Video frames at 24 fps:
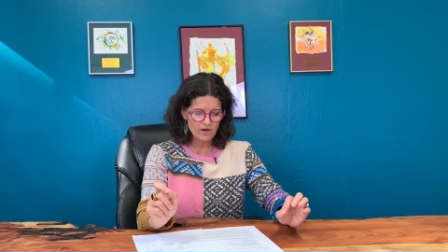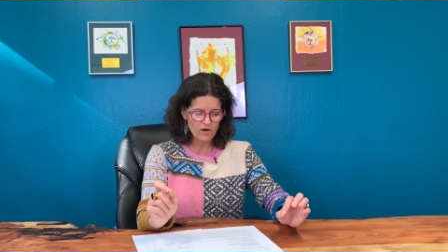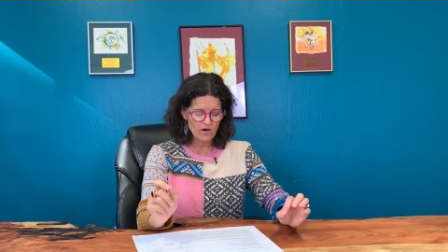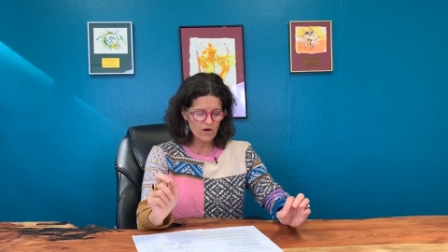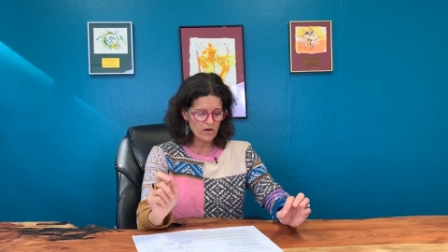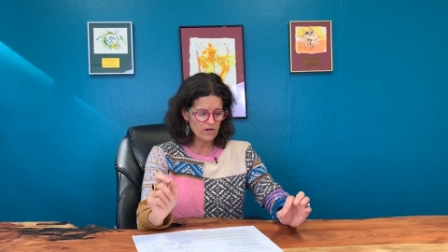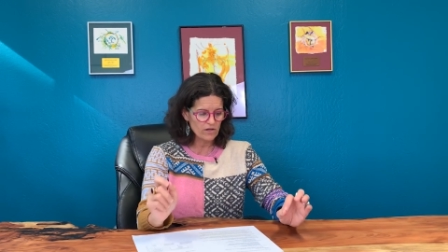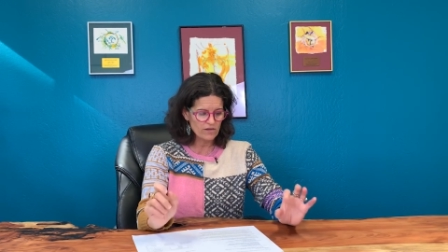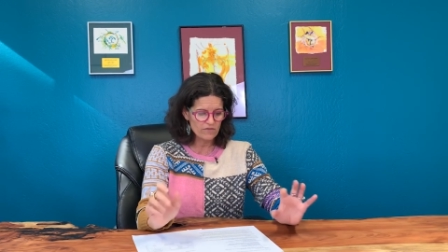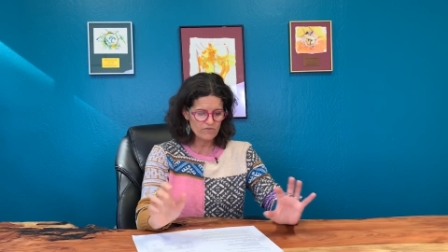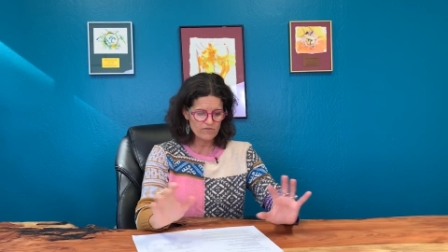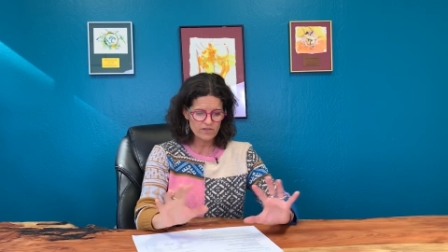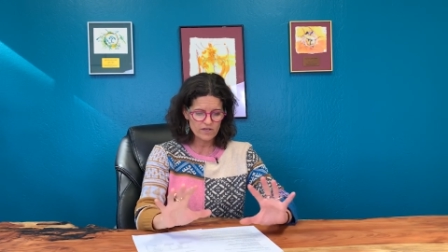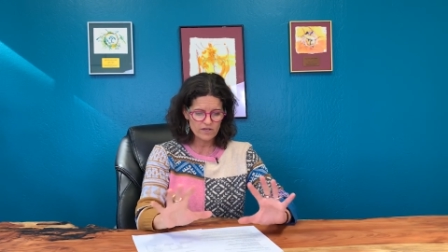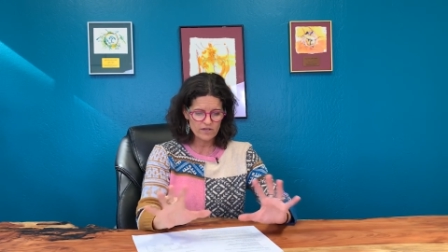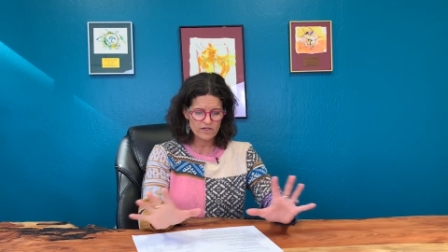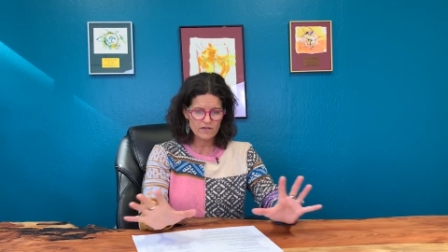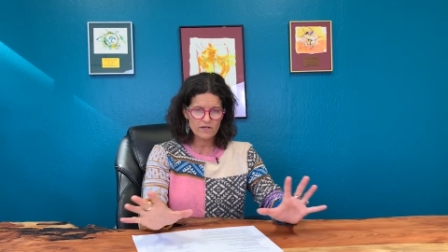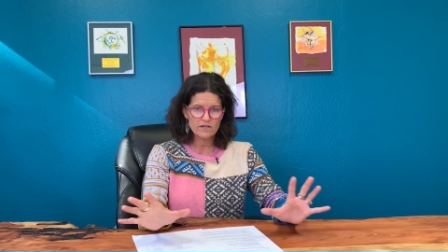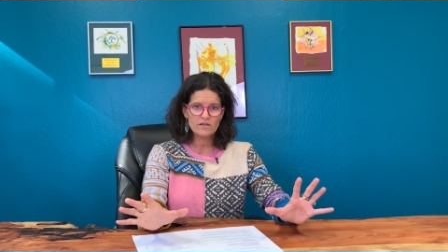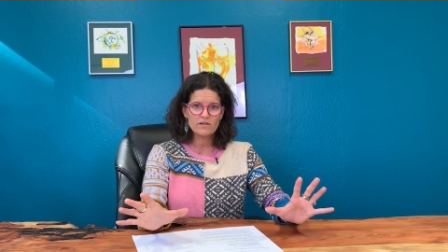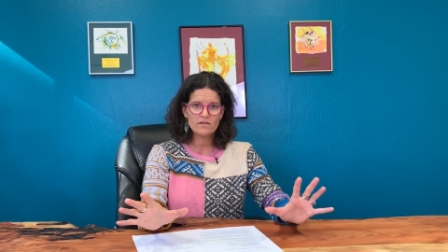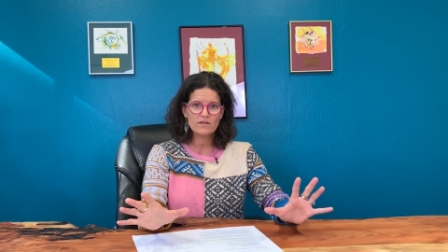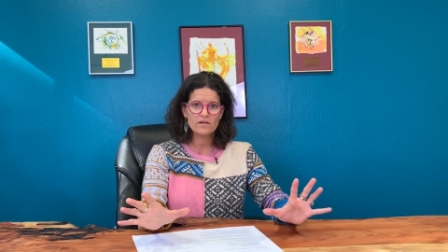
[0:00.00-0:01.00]
all of
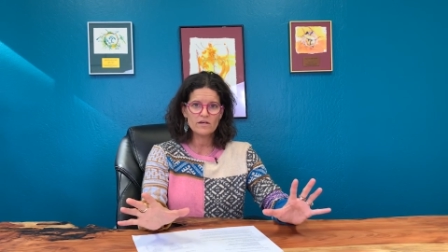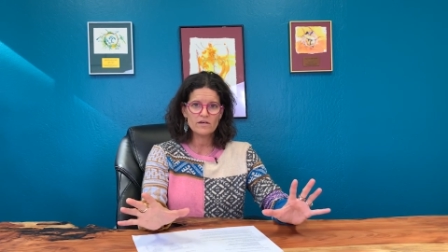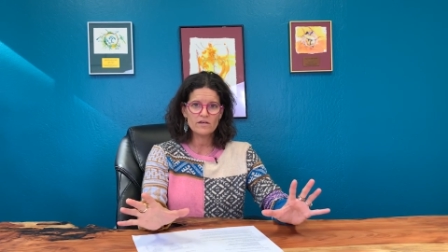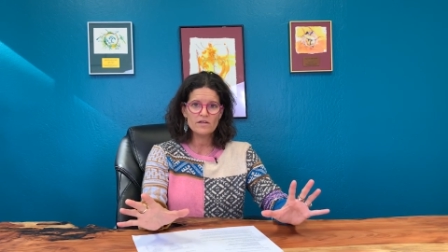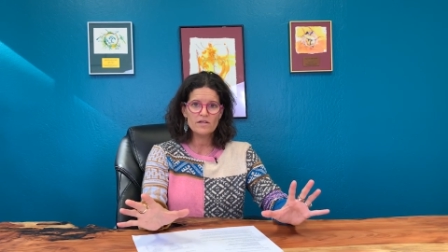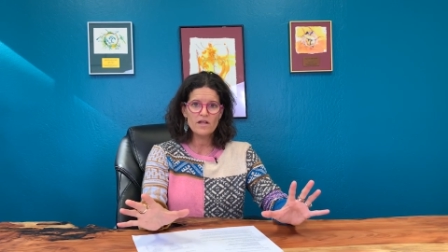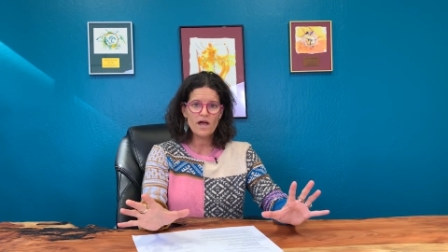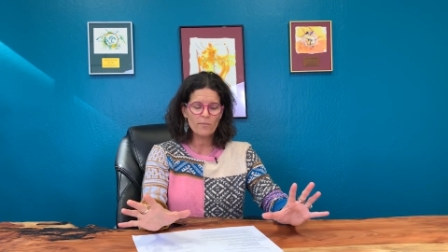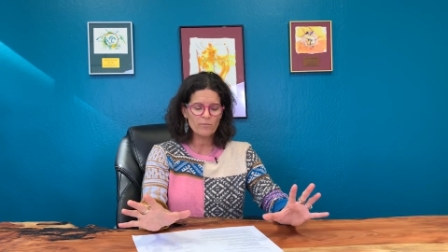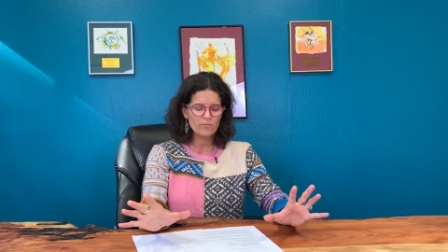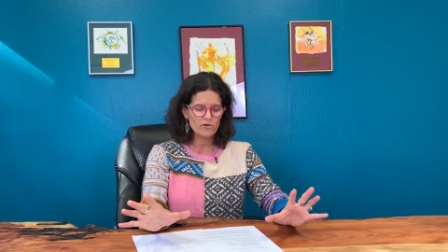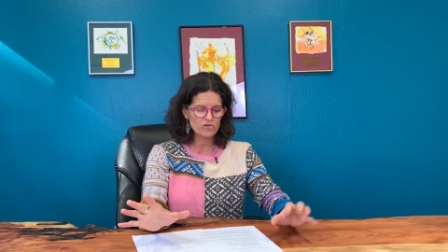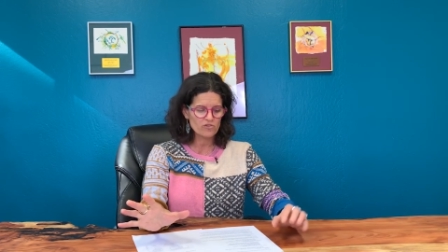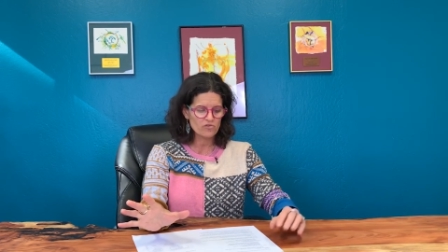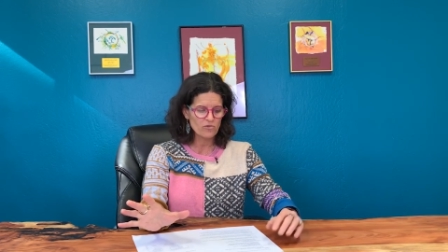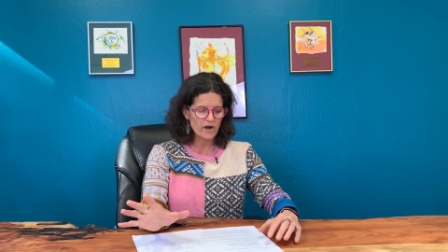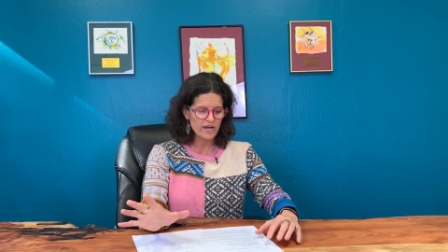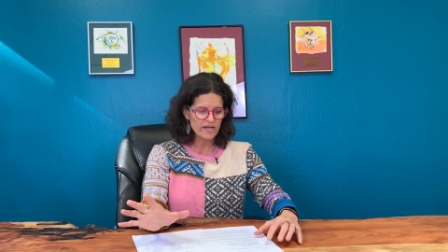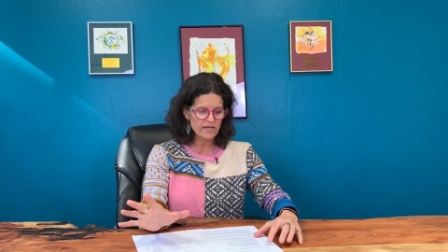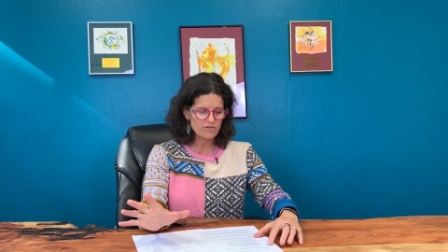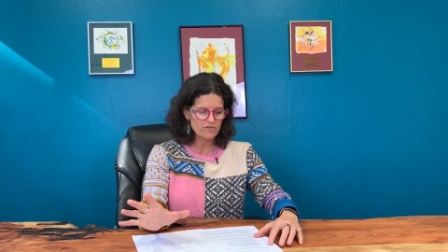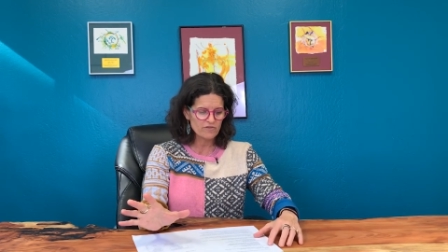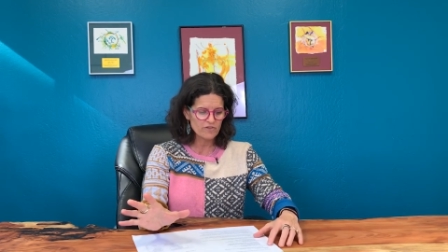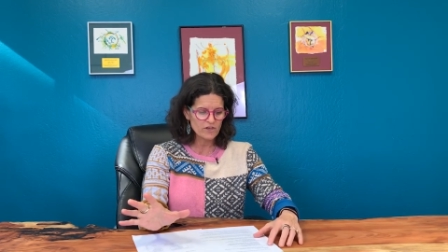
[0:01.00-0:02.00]
the, the numbers
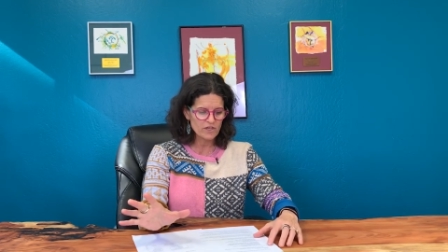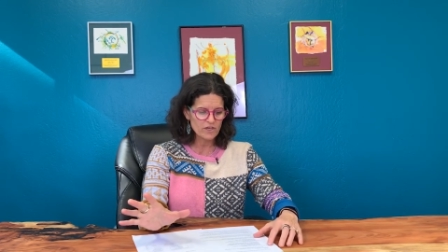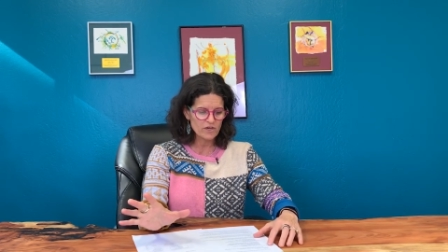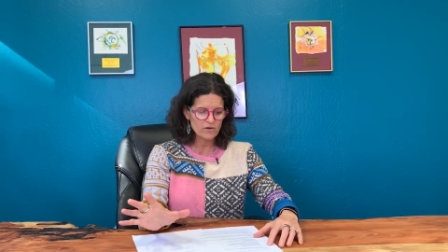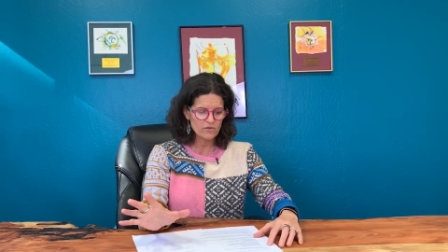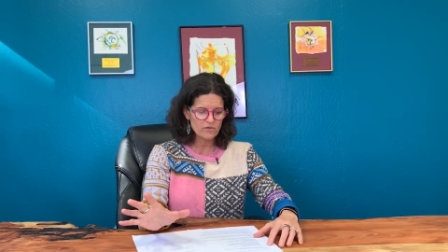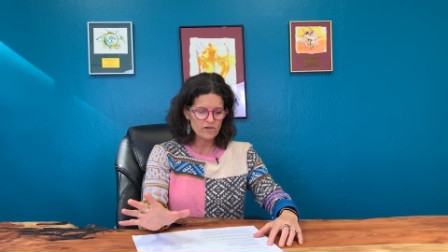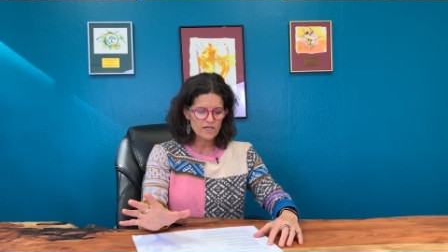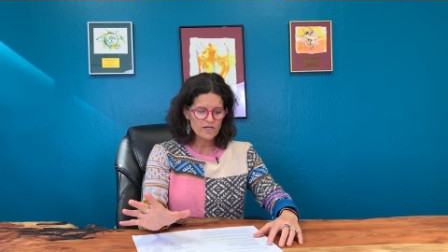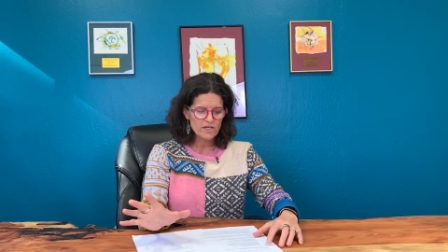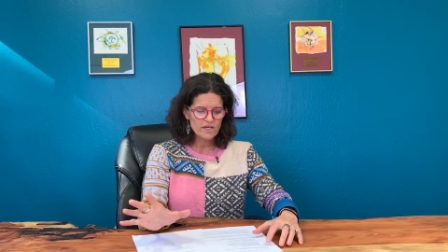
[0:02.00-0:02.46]
right for you,